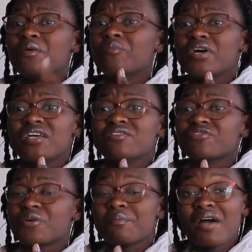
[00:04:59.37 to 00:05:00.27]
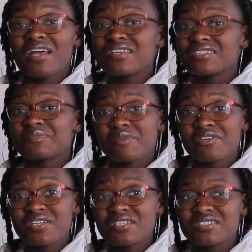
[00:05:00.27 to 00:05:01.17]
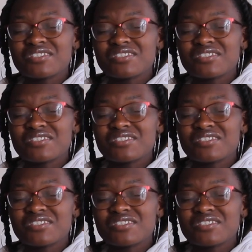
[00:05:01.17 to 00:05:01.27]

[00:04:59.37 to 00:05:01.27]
but from my experience